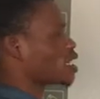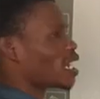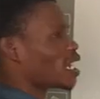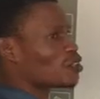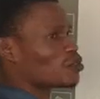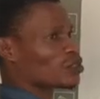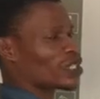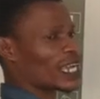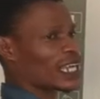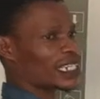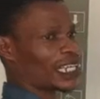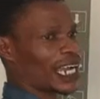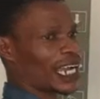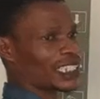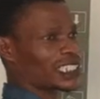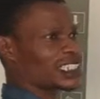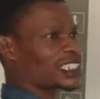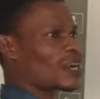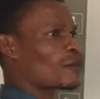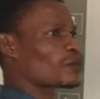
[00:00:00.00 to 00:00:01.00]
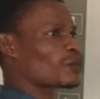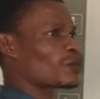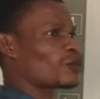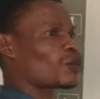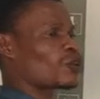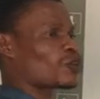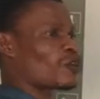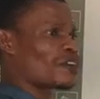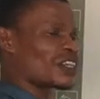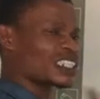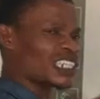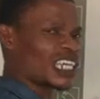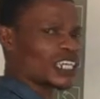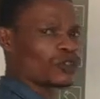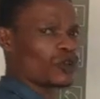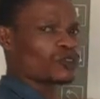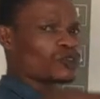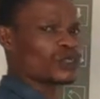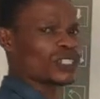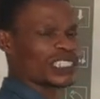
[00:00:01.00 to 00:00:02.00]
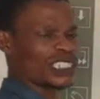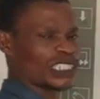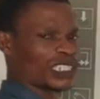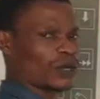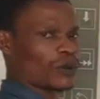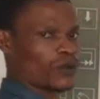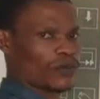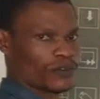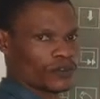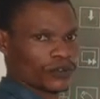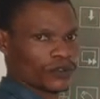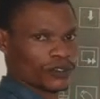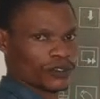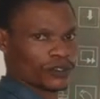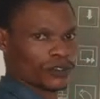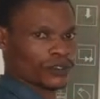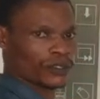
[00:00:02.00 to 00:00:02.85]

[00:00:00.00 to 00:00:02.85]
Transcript: trying to get Cartesian product of a set onto itself.